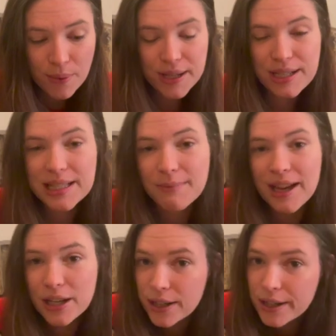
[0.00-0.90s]
which is my
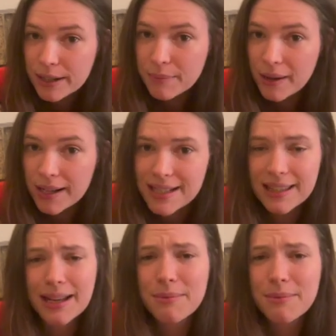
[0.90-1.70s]
current project that